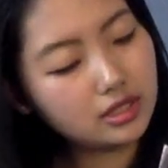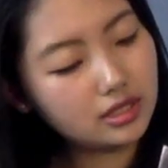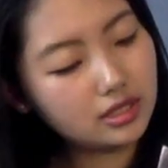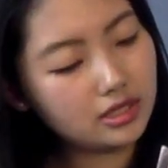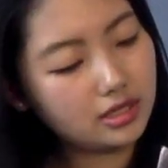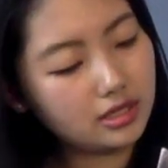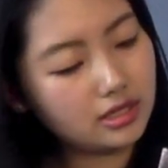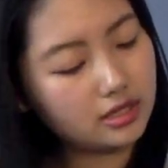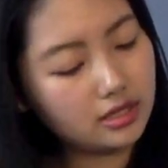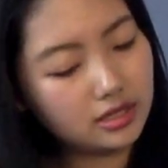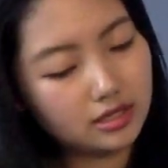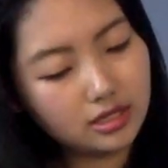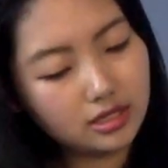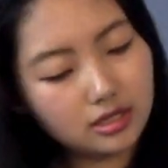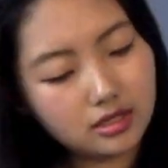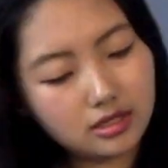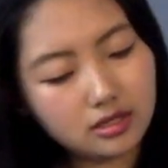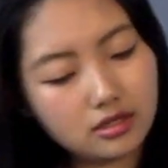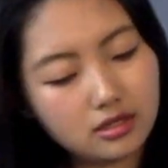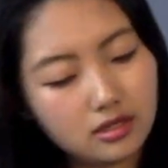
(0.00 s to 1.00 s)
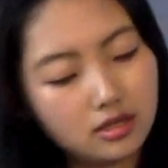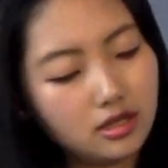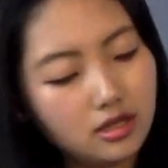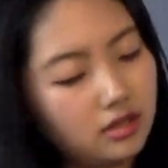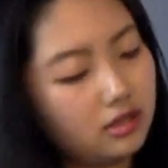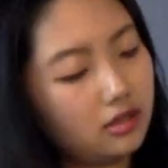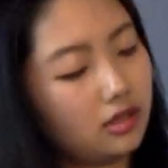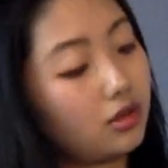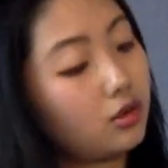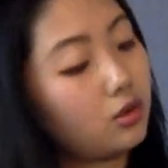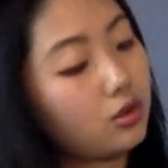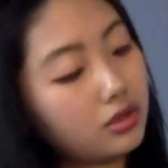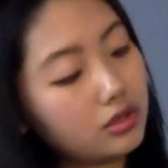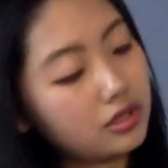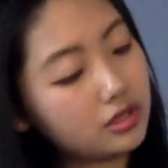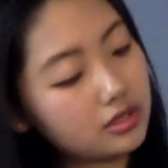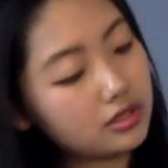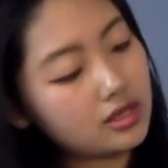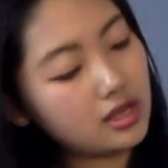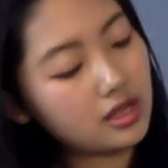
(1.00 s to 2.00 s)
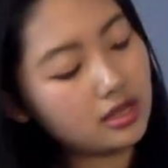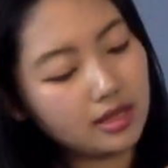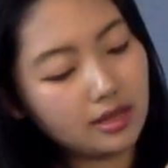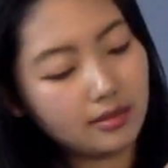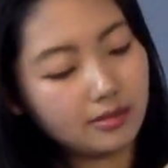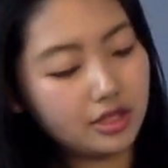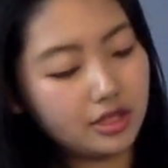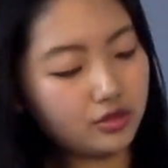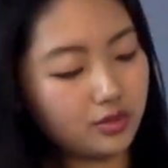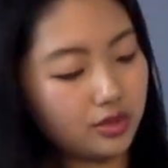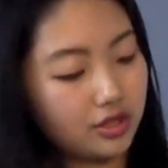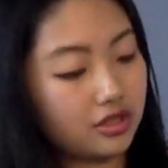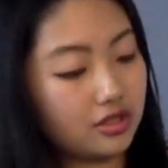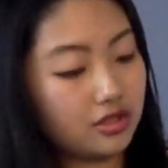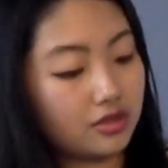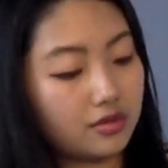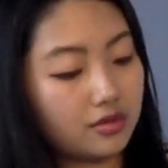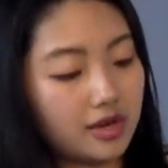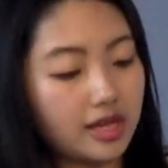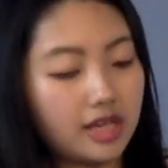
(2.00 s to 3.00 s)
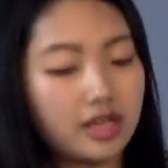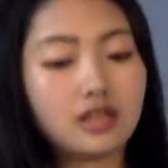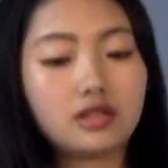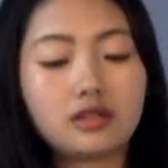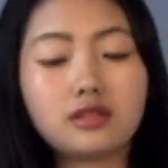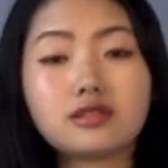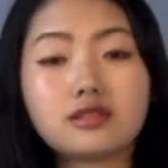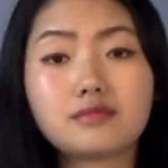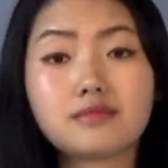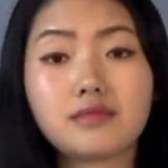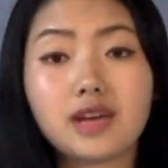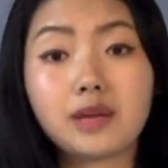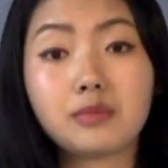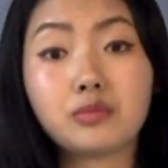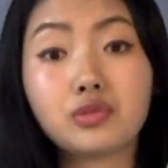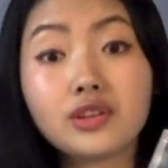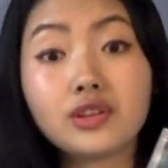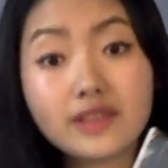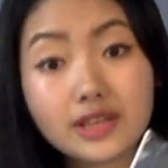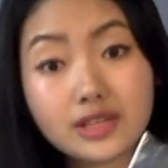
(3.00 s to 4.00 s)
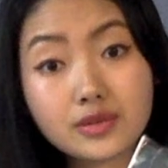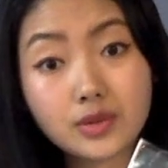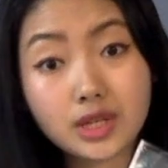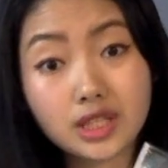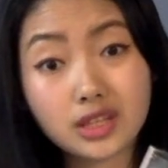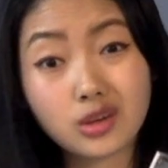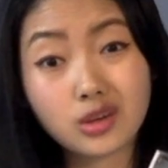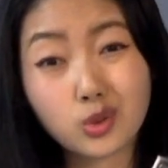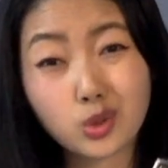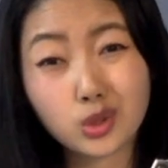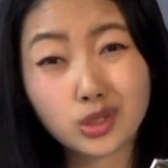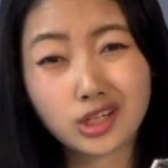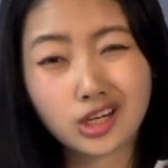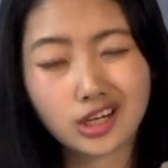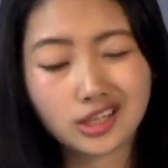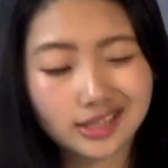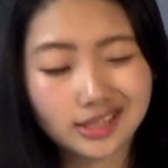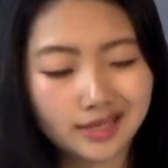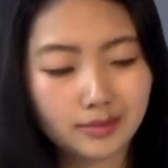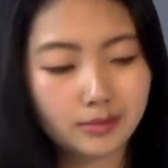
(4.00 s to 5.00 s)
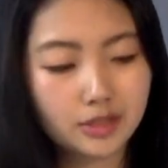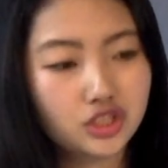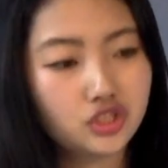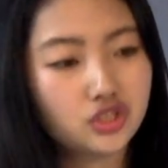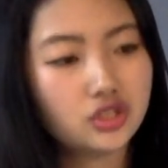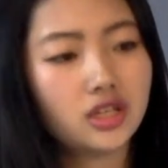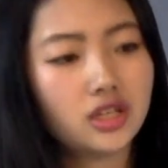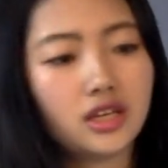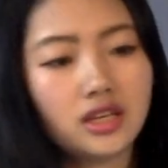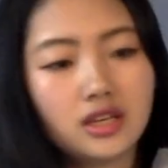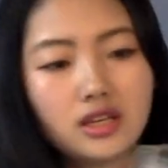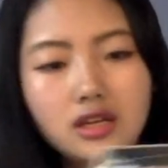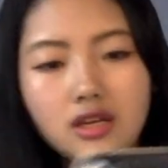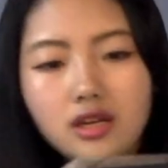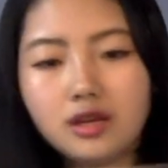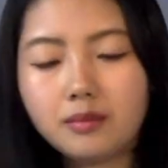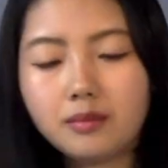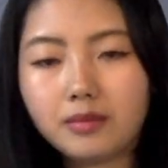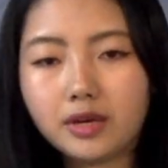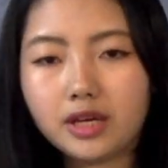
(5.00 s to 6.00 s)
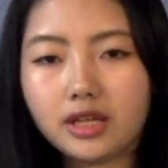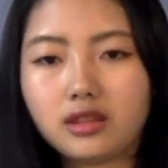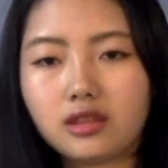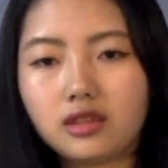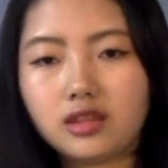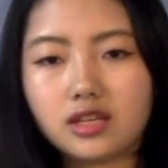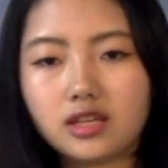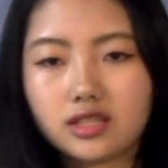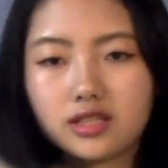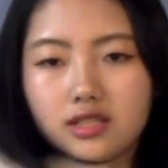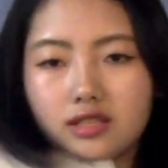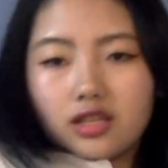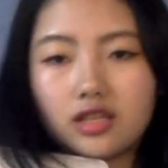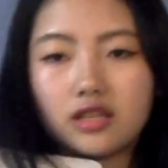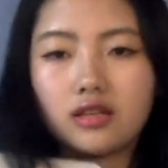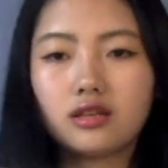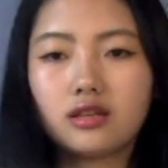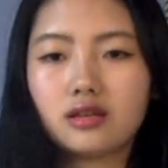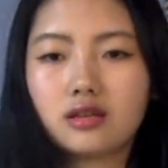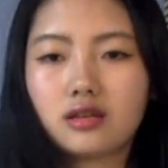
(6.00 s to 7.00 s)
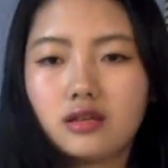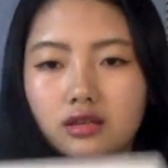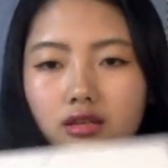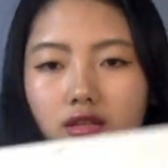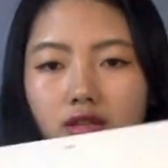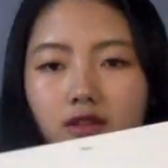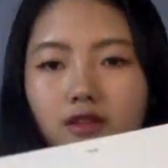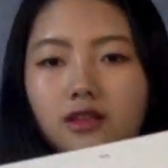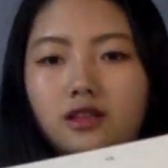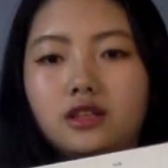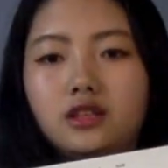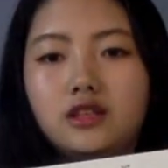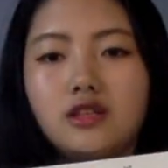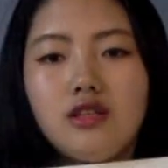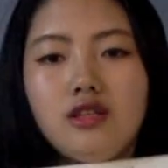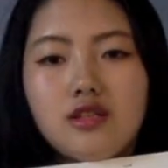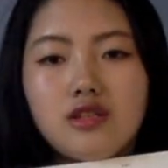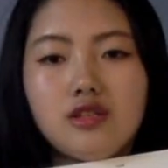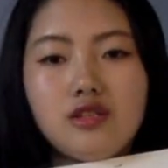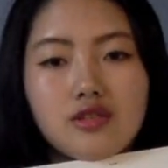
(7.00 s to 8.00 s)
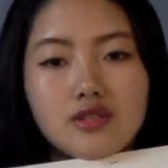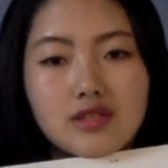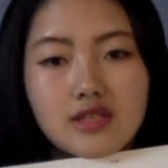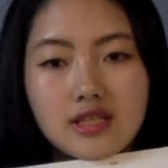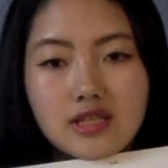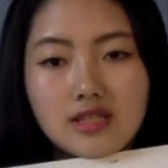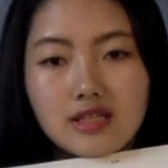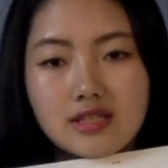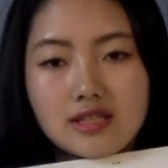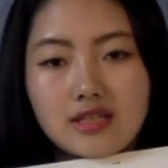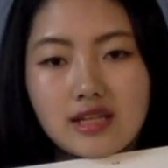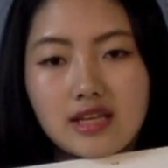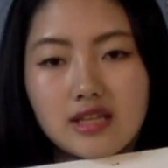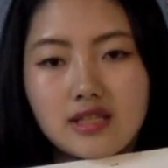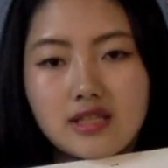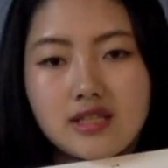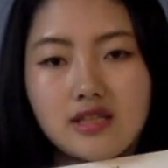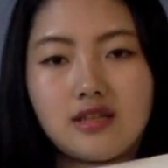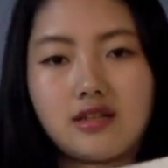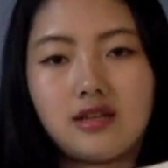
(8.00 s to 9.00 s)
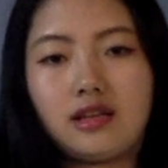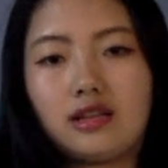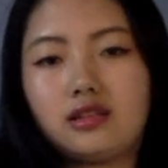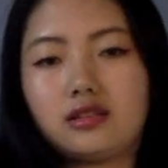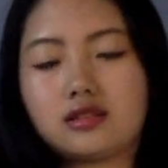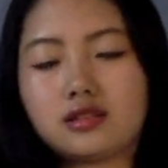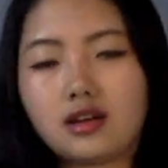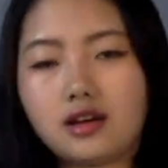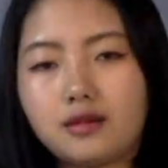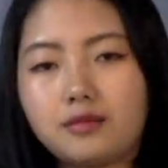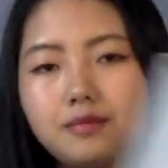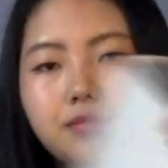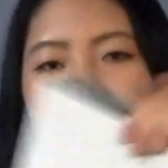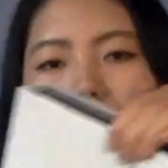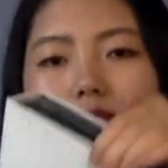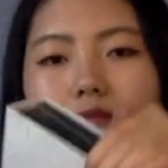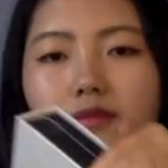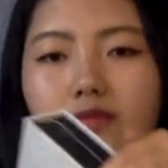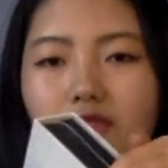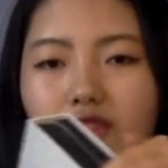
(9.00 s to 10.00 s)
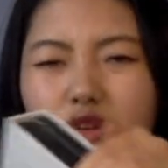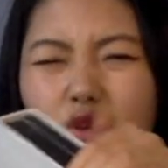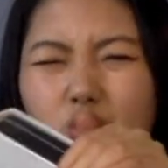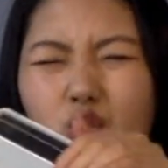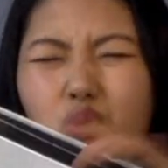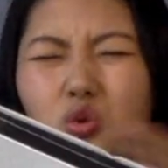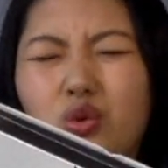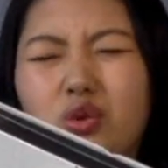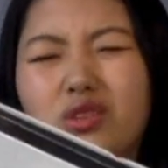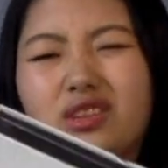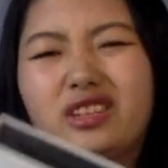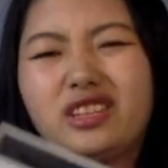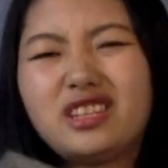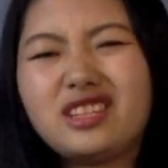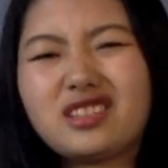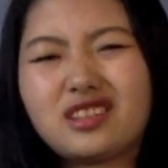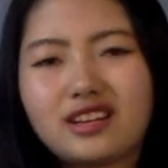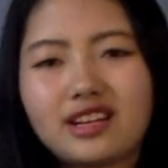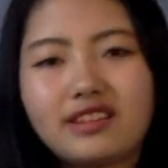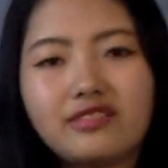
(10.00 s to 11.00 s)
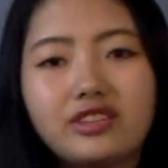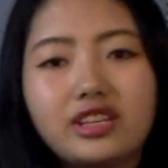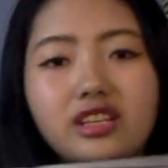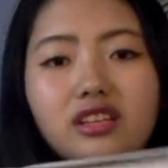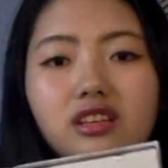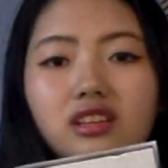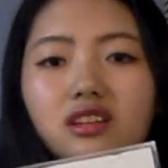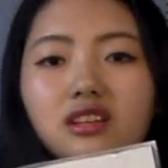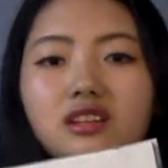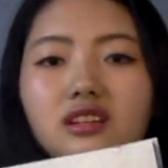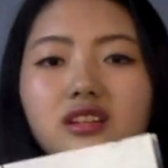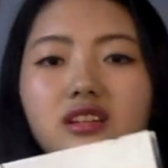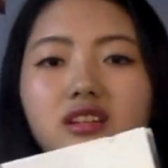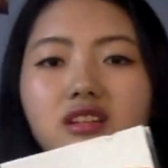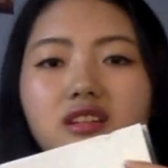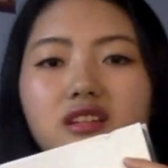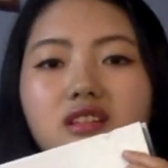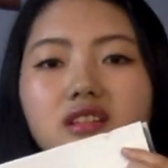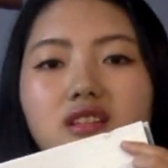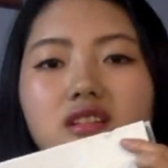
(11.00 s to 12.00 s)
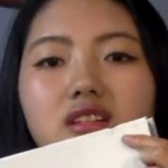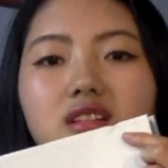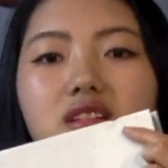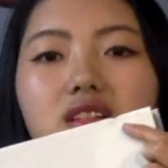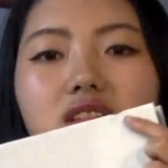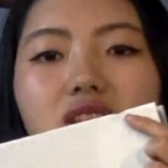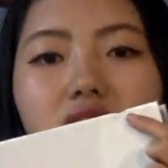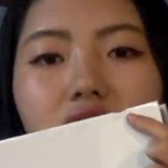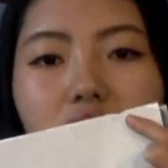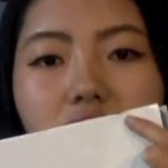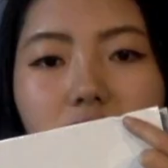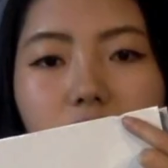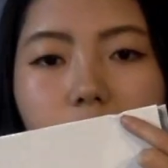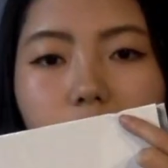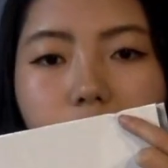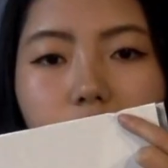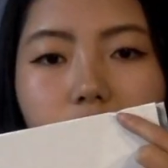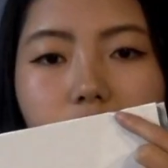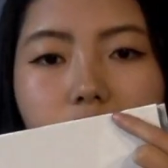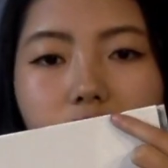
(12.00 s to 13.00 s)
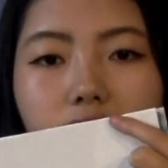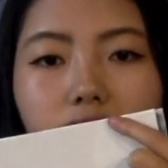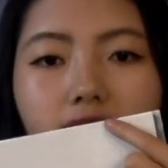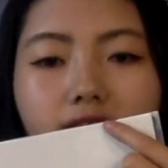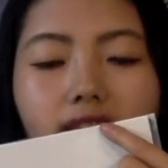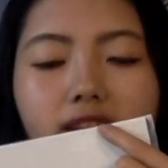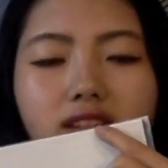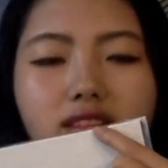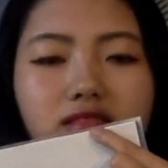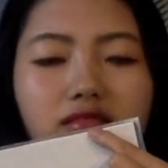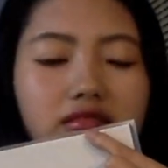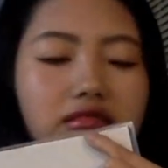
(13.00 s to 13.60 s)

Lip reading: is the corner's not damaged, which is great. My previous one, the corner got damaged, but this, you see this dent here at the top. Oh, these are heavy. Yeah,